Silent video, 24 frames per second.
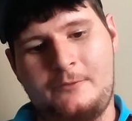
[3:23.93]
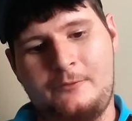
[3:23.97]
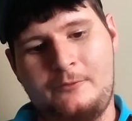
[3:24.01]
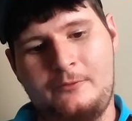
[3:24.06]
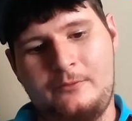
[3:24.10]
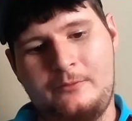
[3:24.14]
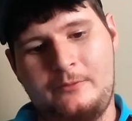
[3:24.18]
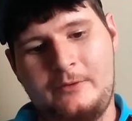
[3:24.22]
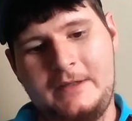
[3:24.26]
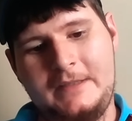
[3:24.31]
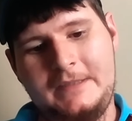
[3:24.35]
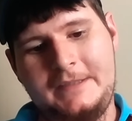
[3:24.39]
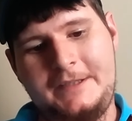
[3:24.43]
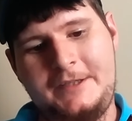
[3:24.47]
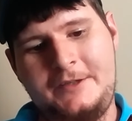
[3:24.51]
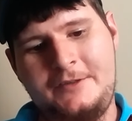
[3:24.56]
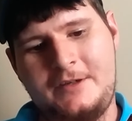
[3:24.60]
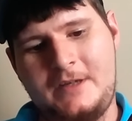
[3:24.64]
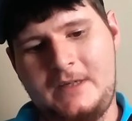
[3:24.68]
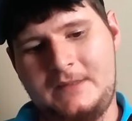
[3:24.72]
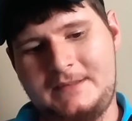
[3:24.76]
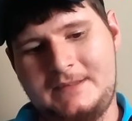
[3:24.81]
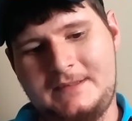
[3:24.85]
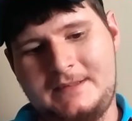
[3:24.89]
really, you
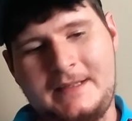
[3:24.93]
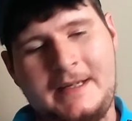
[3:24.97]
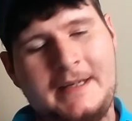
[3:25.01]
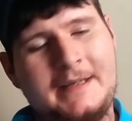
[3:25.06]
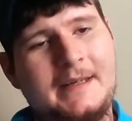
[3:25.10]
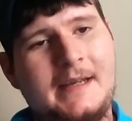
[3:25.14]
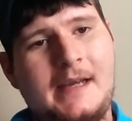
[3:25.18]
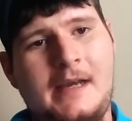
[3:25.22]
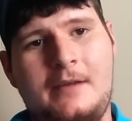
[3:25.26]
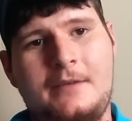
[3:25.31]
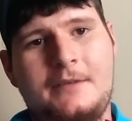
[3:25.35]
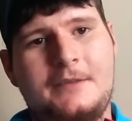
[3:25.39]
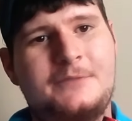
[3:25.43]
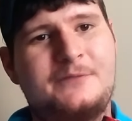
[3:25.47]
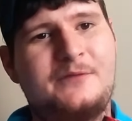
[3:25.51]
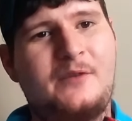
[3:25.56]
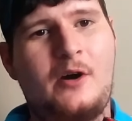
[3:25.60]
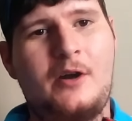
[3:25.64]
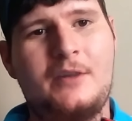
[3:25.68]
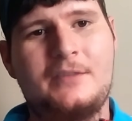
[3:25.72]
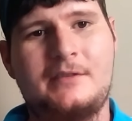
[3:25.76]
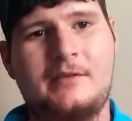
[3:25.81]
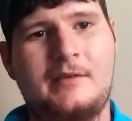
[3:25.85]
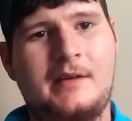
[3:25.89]
can cut this thing down as
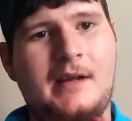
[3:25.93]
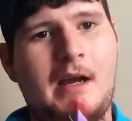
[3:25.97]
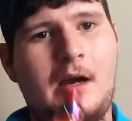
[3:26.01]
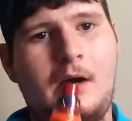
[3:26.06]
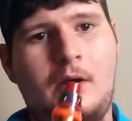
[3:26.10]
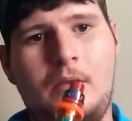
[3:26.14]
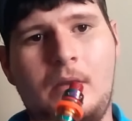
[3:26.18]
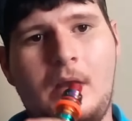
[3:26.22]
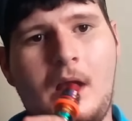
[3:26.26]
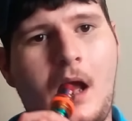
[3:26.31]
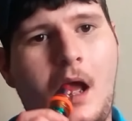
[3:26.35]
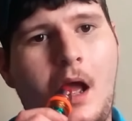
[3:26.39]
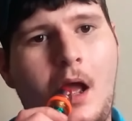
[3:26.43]
far as we go.